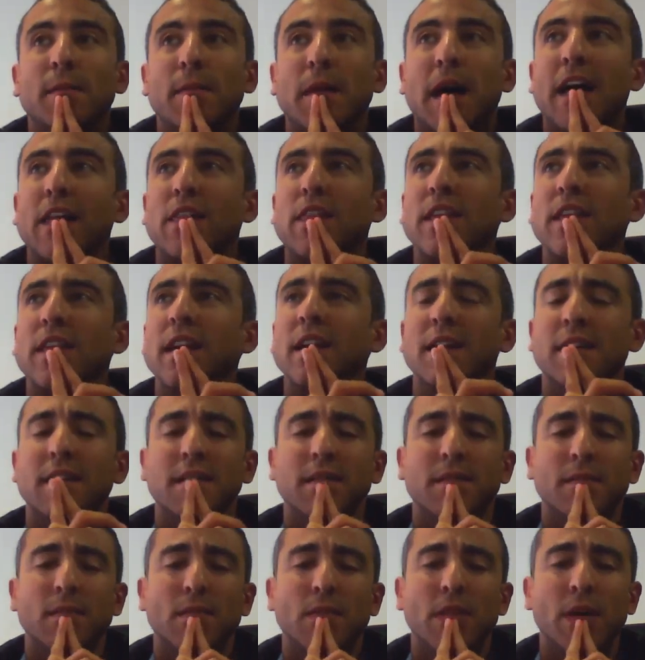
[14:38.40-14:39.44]
I think
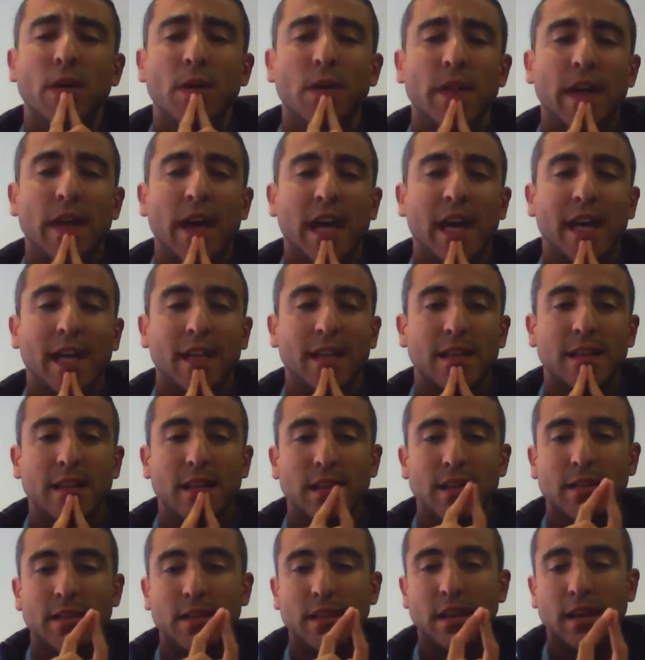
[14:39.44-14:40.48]
though that
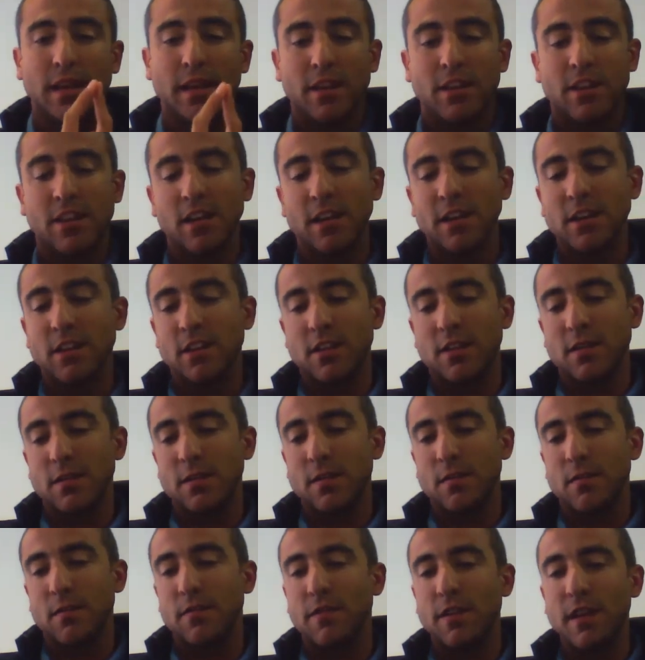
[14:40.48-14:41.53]
the search
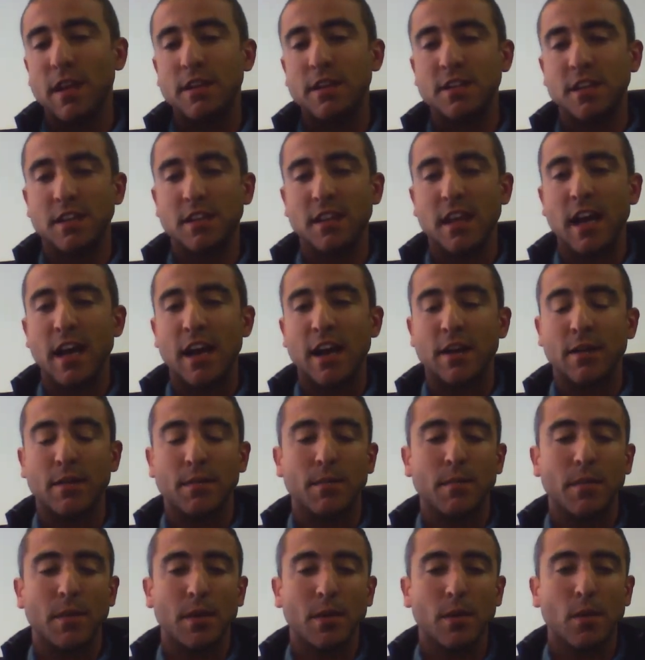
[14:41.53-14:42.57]
filters are
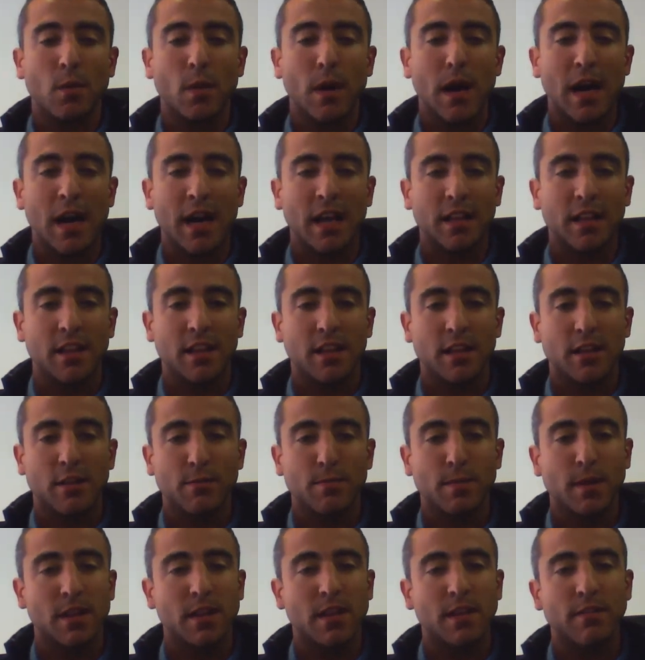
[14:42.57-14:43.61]
quite
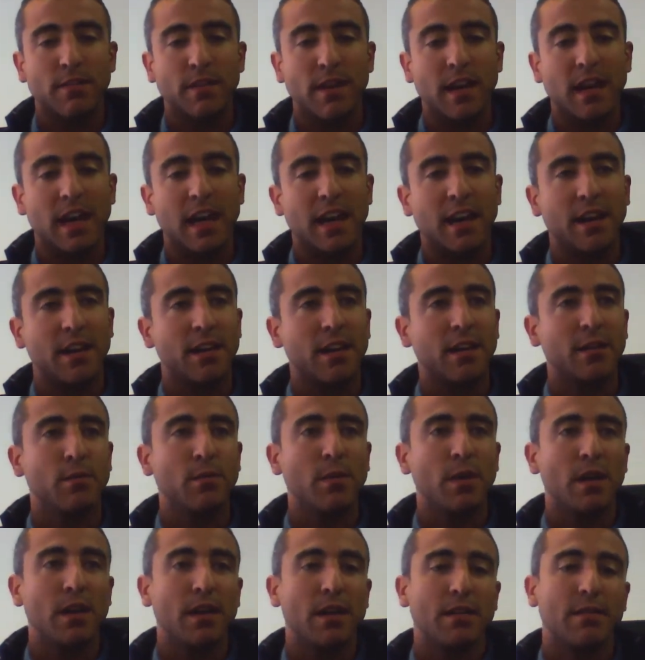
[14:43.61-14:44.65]
specific, and it
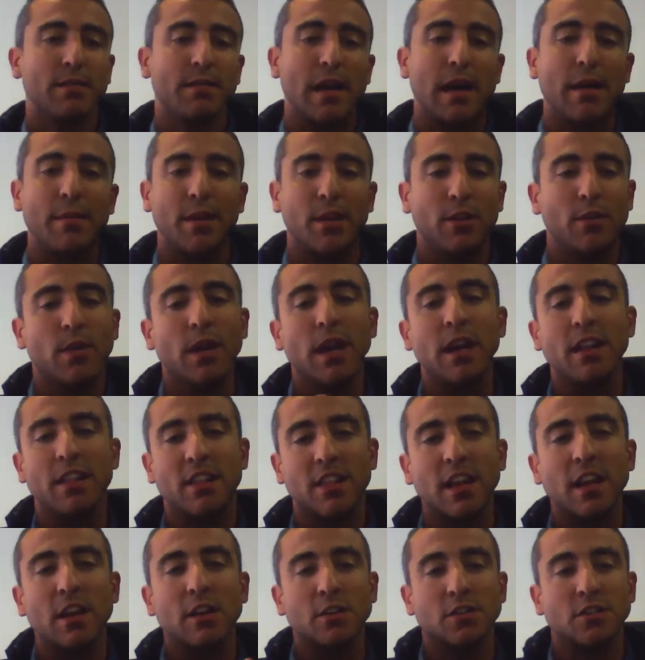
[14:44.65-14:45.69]
will. I mean, you can
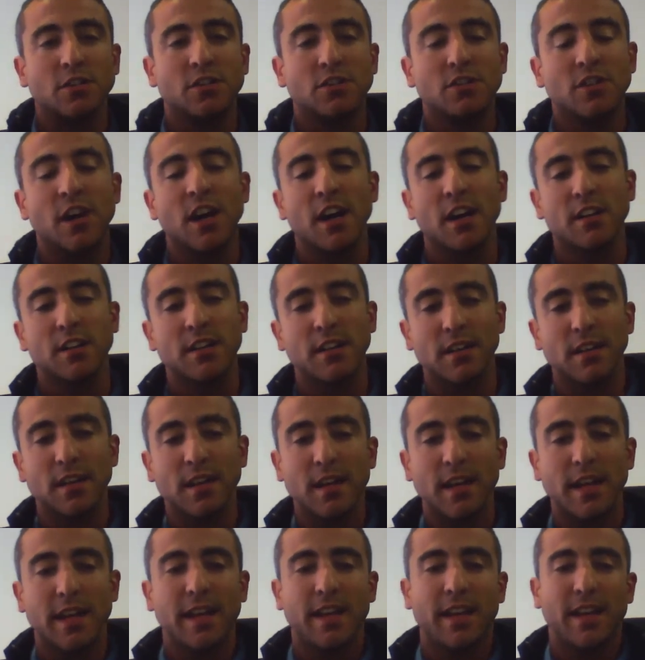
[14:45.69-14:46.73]
still construct
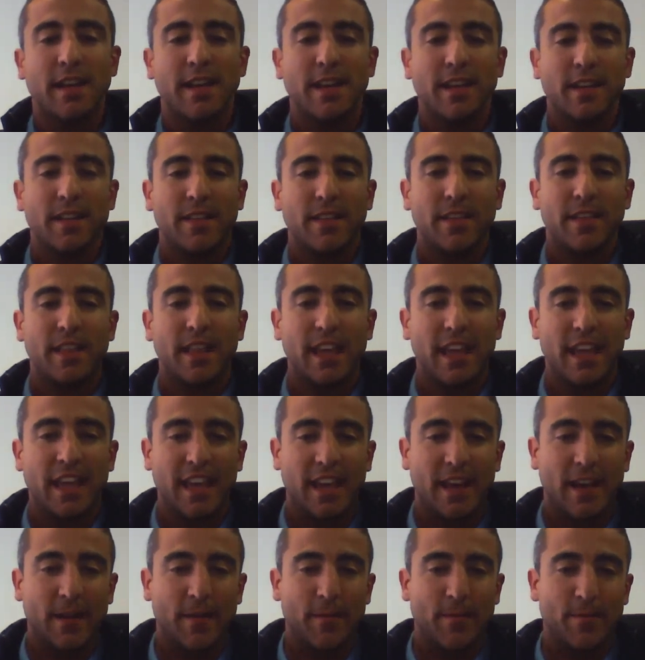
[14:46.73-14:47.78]

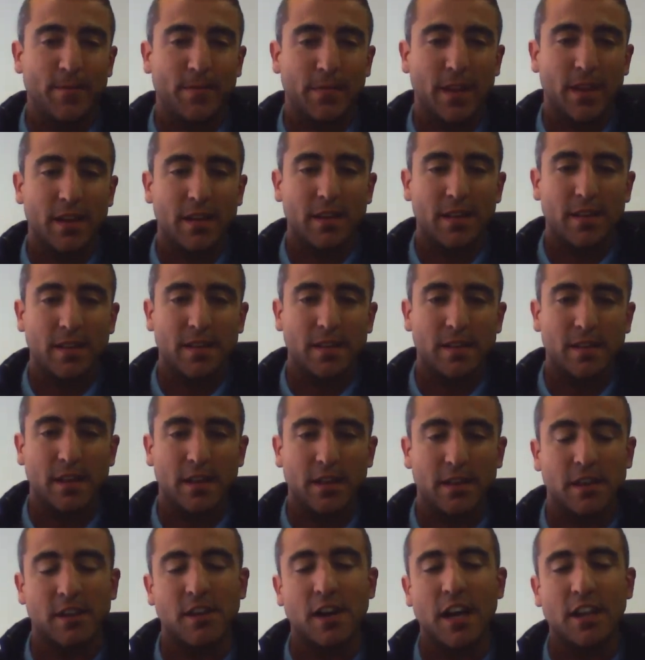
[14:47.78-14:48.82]
the
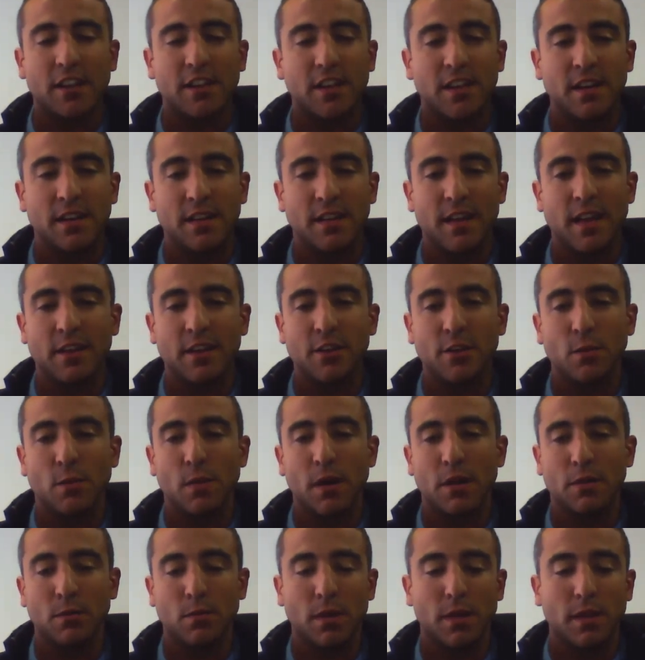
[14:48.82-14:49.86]
criteria that you
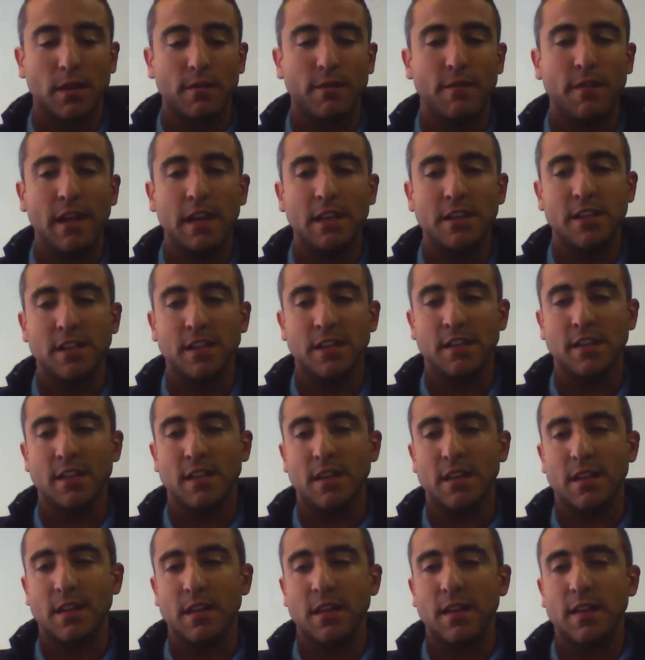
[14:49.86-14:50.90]
want with the filters
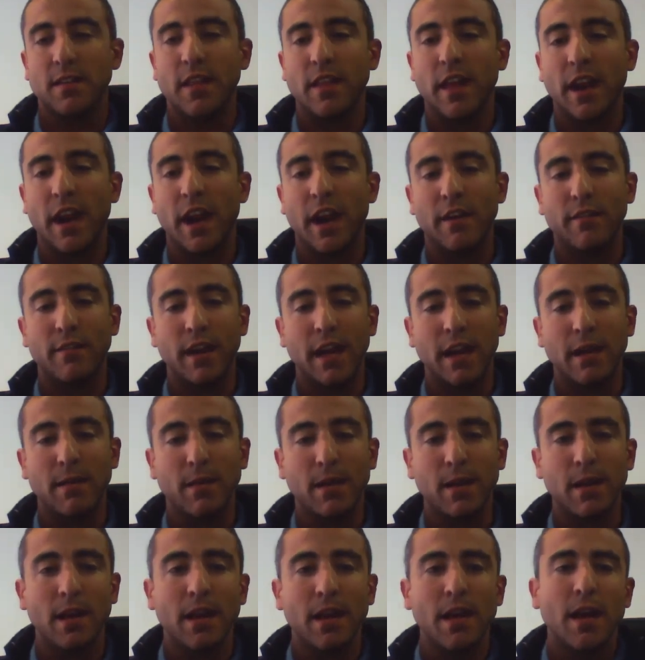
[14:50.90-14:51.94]
that are
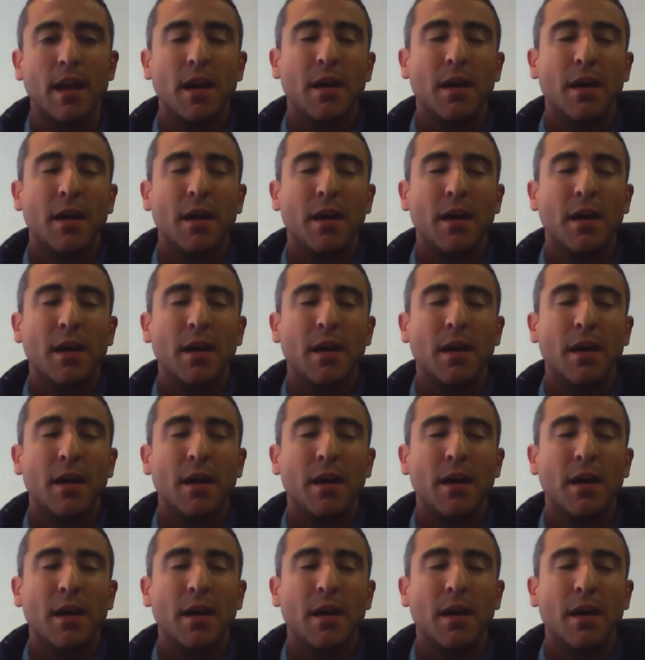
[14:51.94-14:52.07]
available.